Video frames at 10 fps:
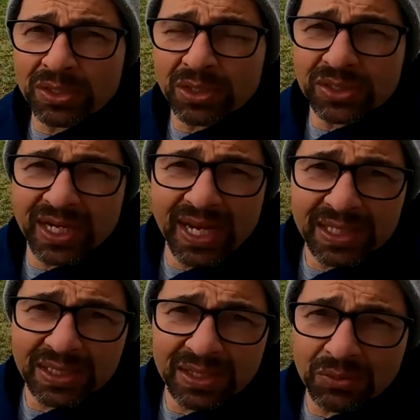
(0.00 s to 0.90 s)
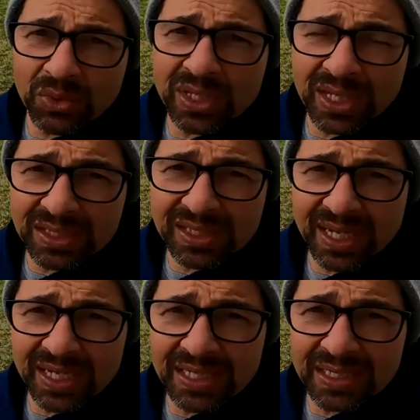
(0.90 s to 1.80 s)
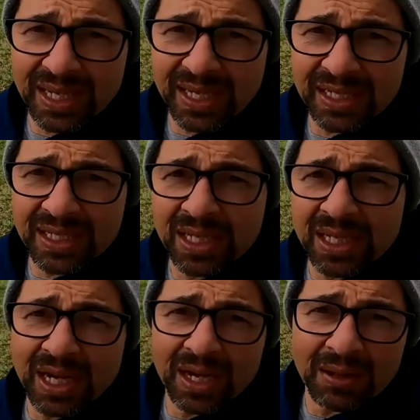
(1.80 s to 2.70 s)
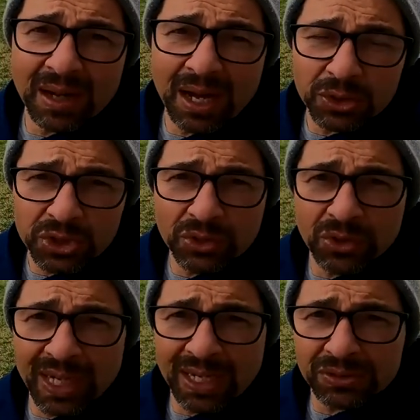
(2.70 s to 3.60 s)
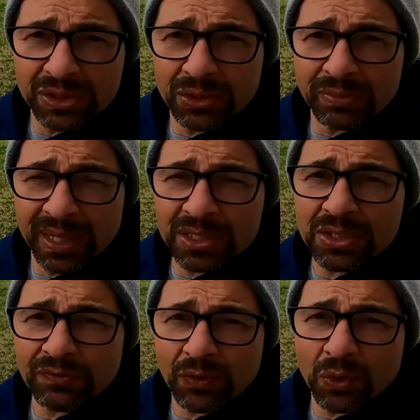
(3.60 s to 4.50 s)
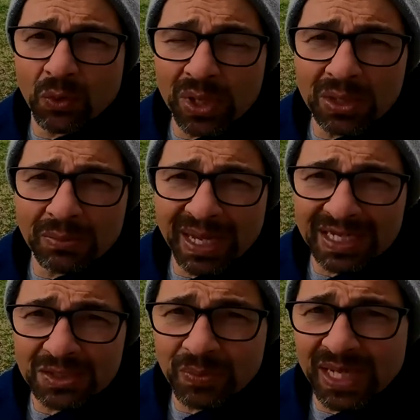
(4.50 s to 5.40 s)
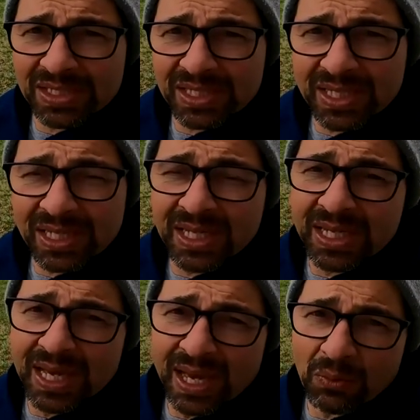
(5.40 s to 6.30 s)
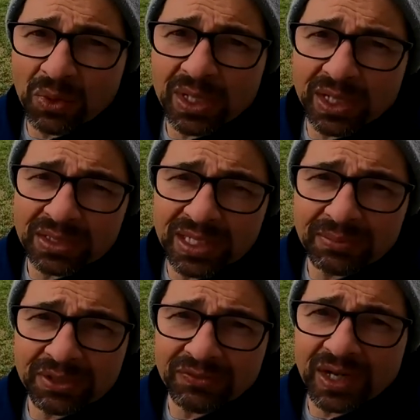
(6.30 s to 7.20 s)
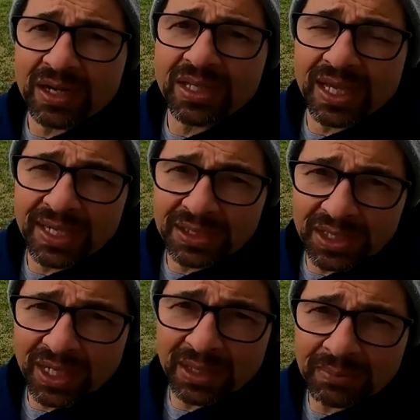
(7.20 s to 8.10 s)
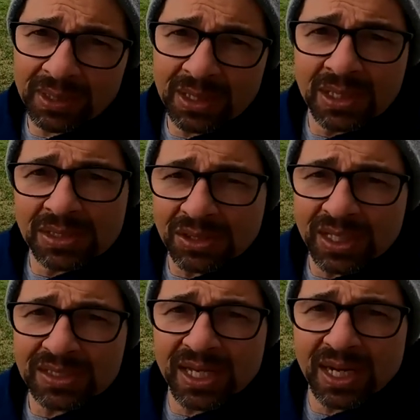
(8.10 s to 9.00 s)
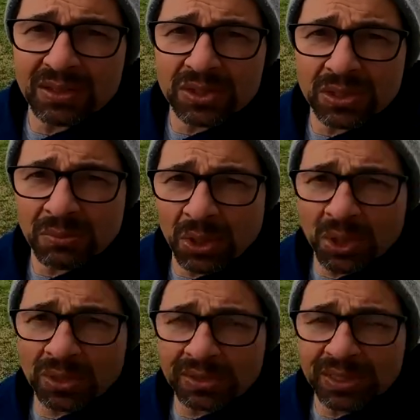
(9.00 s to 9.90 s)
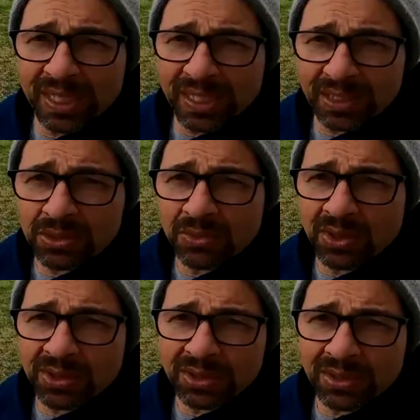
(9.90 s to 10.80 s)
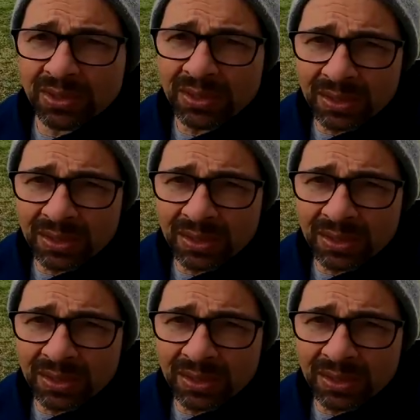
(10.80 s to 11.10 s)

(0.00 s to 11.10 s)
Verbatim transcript: So today's really exciting day. Uh, I'll show you how to measure for wheel back spacing and we're gonna attempt to fire that engine up. So let's head out to the barn and get to work.